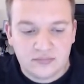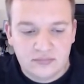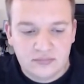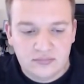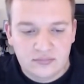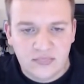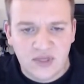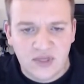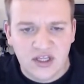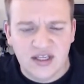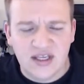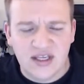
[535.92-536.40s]

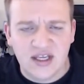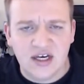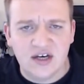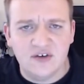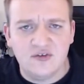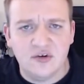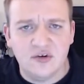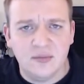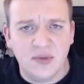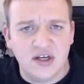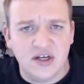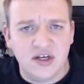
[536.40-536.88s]
and get
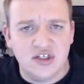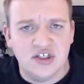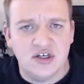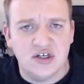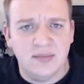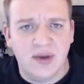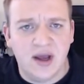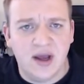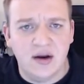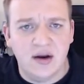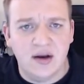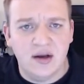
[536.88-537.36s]
information
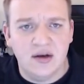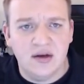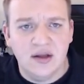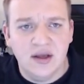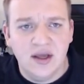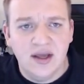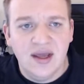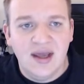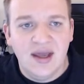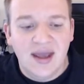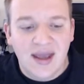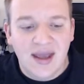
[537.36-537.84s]
about it,
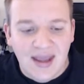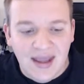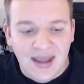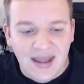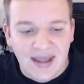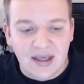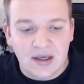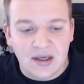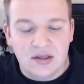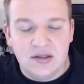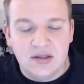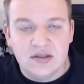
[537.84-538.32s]

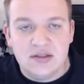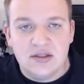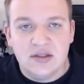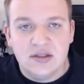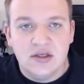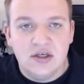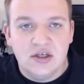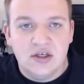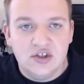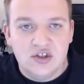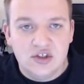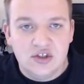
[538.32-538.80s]
and
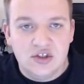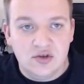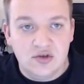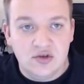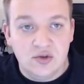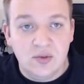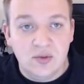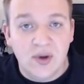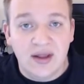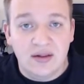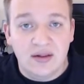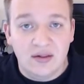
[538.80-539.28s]
to
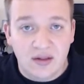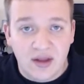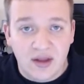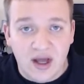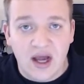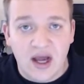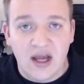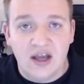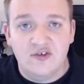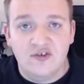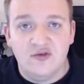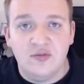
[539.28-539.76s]
do a
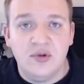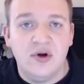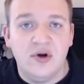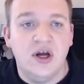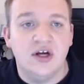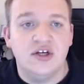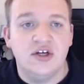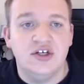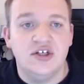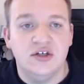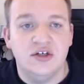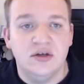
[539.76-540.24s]
live
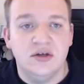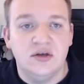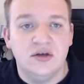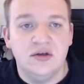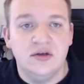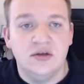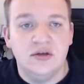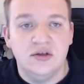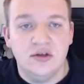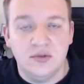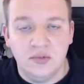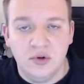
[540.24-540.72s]
production
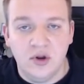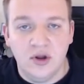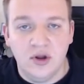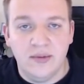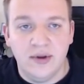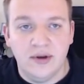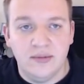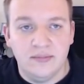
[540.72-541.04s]
deployment.